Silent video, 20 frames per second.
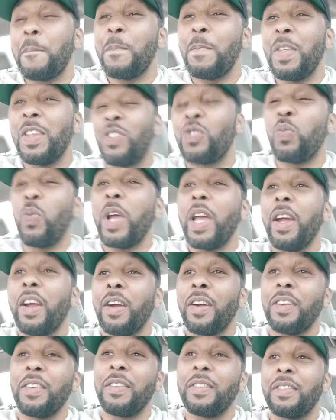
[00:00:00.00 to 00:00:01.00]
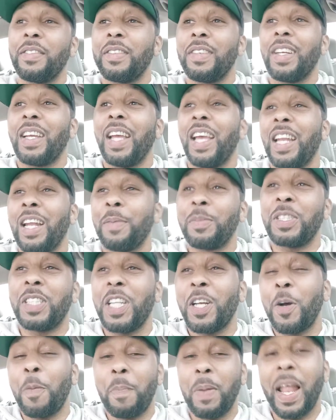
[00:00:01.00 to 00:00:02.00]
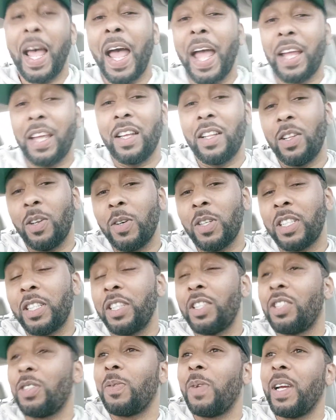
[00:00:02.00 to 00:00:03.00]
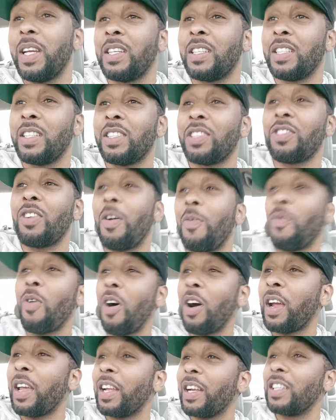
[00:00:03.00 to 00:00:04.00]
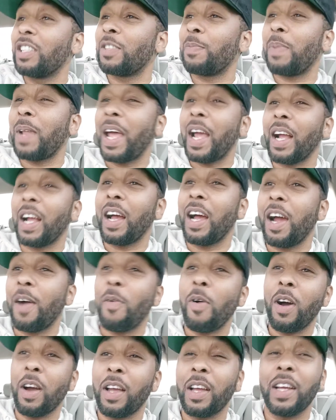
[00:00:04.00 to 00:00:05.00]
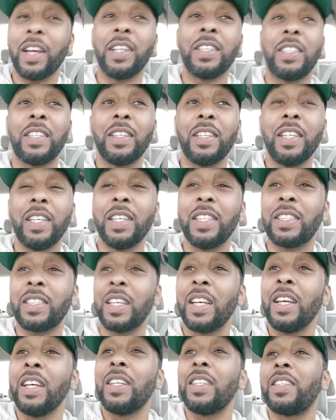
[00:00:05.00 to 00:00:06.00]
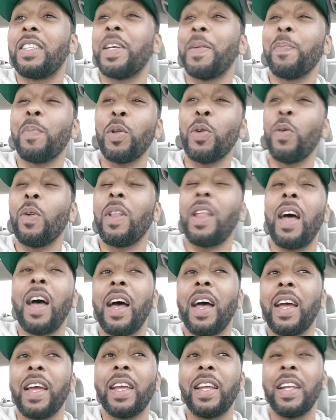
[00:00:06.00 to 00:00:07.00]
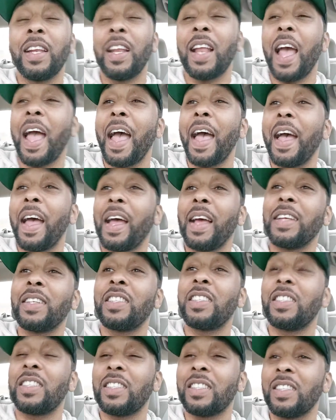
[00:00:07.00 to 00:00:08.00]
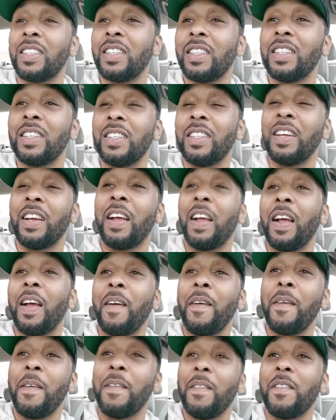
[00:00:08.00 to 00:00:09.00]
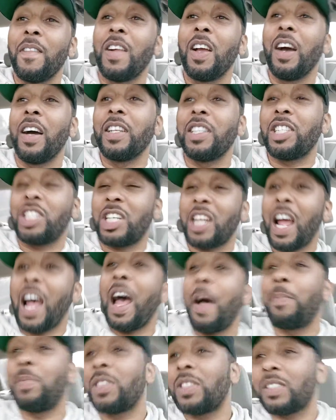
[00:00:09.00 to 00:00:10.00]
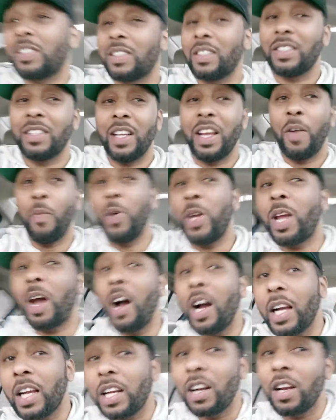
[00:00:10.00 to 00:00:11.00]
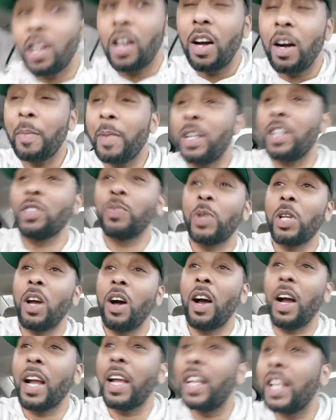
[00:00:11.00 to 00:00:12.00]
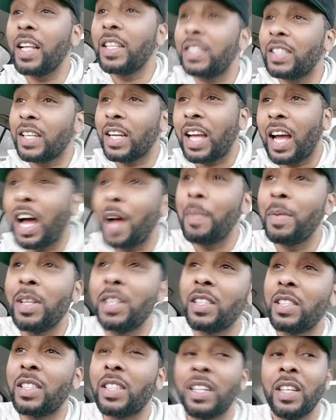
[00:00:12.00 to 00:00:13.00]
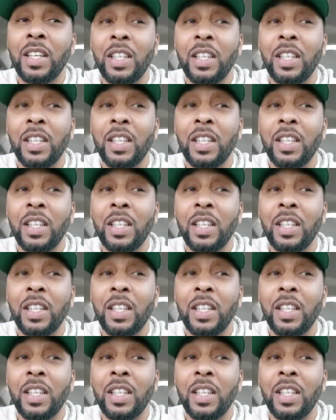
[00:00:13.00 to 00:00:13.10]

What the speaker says: it's weird. And I'm still black in those situations. So I'm walking, this black guy walking into these thin blue line ass gun shops, and we all get along because we all get this in common, this